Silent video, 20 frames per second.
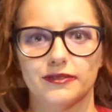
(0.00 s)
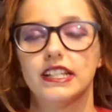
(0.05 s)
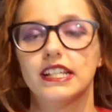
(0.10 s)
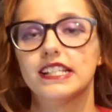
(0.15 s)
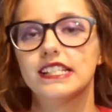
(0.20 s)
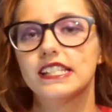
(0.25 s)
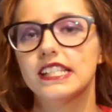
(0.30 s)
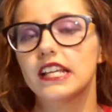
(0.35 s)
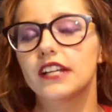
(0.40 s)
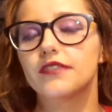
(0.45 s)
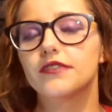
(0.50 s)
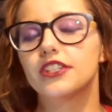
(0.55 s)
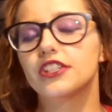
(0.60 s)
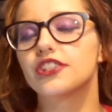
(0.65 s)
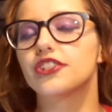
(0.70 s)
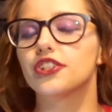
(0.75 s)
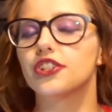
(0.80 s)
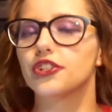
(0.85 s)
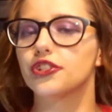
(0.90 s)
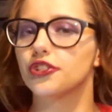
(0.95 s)
Instead of
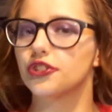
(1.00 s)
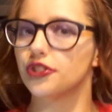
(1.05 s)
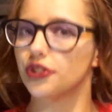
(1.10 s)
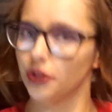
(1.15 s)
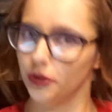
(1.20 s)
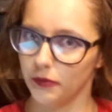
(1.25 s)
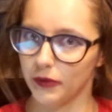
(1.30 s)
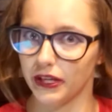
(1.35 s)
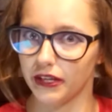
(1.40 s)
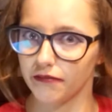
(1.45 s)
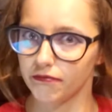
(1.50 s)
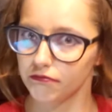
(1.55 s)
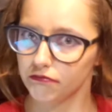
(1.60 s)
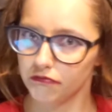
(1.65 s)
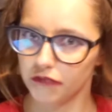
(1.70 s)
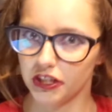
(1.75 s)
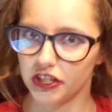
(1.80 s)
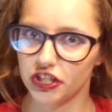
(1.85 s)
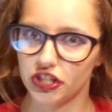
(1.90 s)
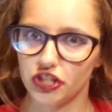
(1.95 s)
just assuming
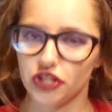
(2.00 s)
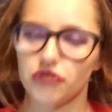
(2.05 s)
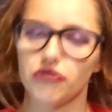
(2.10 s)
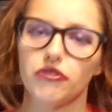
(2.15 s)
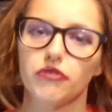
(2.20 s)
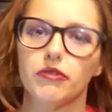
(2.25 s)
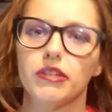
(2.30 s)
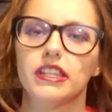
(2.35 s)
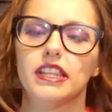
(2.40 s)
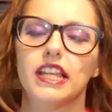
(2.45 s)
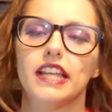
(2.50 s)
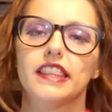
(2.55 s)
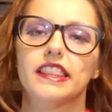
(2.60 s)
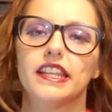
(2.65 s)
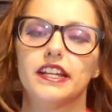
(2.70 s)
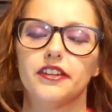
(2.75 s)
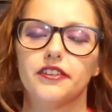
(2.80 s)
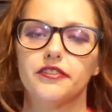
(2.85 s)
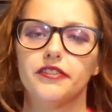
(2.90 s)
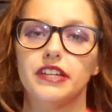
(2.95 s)
that children would let
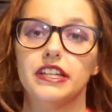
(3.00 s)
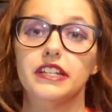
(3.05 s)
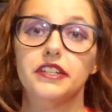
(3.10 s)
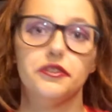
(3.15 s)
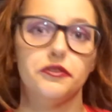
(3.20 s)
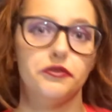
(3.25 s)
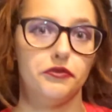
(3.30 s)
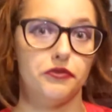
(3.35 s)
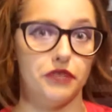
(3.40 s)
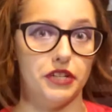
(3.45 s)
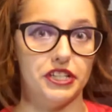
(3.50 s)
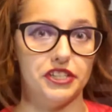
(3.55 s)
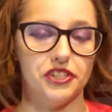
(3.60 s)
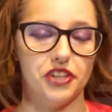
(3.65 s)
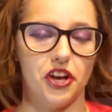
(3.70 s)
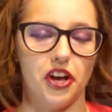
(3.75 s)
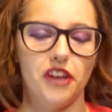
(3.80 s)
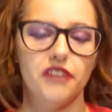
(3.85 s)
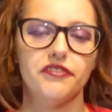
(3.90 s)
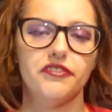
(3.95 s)
their feet freeze
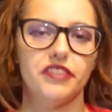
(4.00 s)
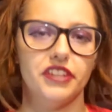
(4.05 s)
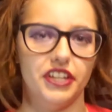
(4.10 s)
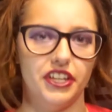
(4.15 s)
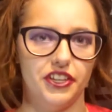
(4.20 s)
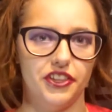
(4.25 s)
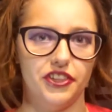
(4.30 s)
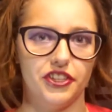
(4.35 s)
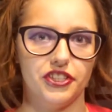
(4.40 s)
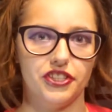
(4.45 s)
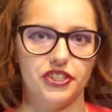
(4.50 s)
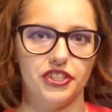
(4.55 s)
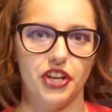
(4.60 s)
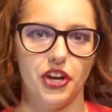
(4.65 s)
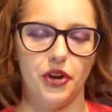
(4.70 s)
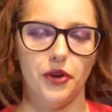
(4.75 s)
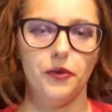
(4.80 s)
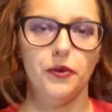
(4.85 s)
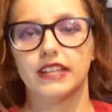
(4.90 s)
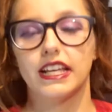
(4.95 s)
off in the
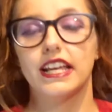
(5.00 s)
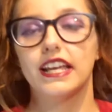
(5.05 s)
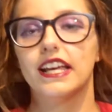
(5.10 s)
snow,